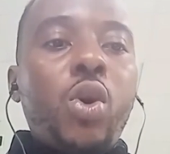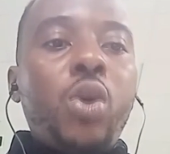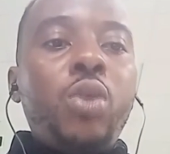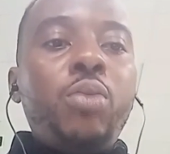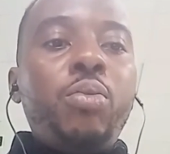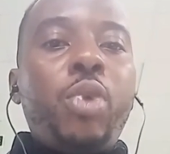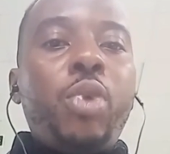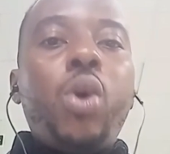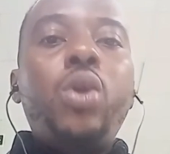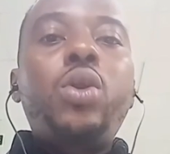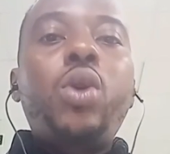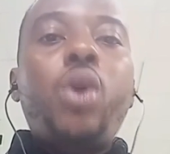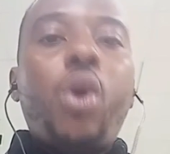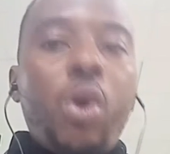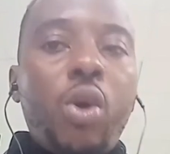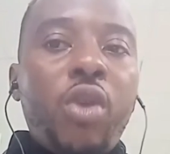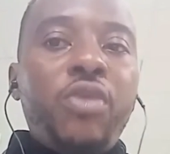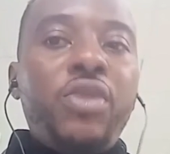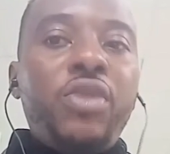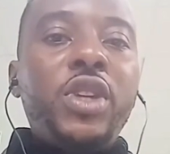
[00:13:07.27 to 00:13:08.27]
on board
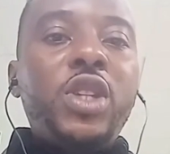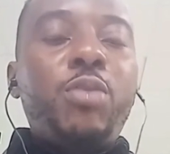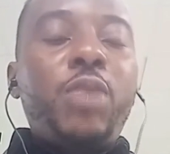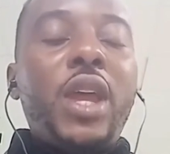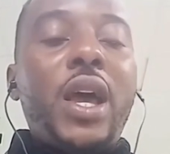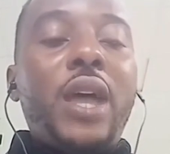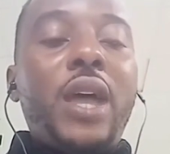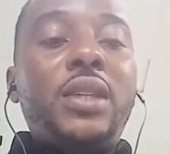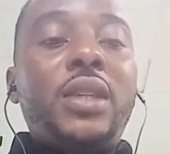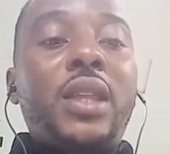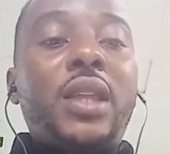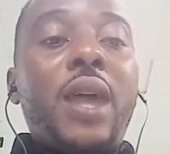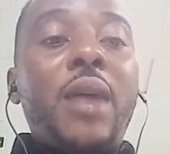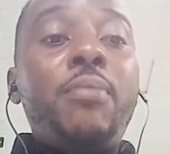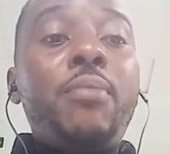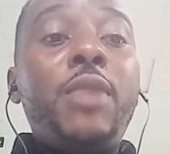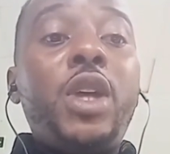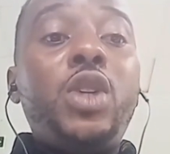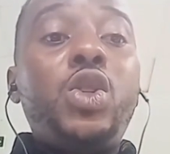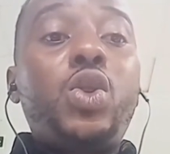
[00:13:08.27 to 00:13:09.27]
all of these players that
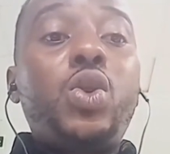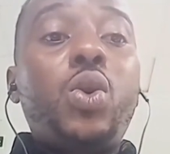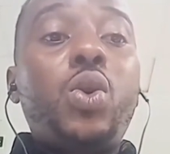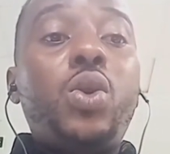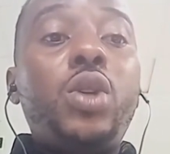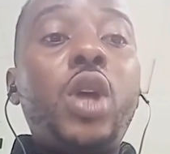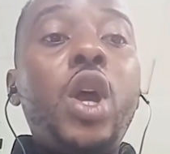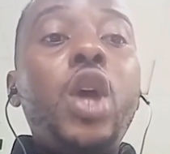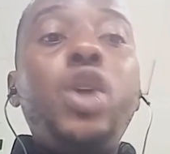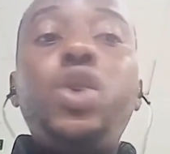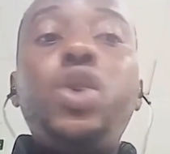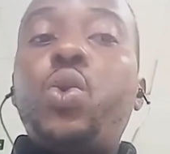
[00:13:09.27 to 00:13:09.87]
I mentioned,